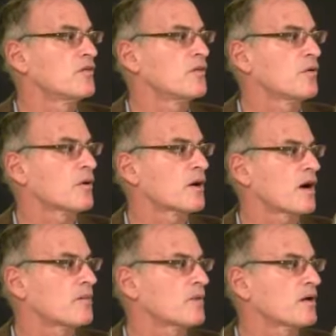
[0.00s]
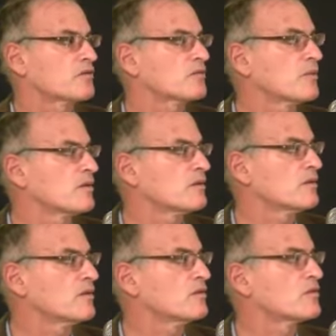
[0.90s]
for Hamas
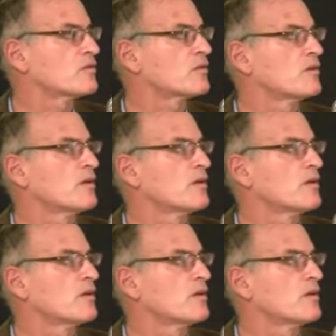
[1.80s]
militants.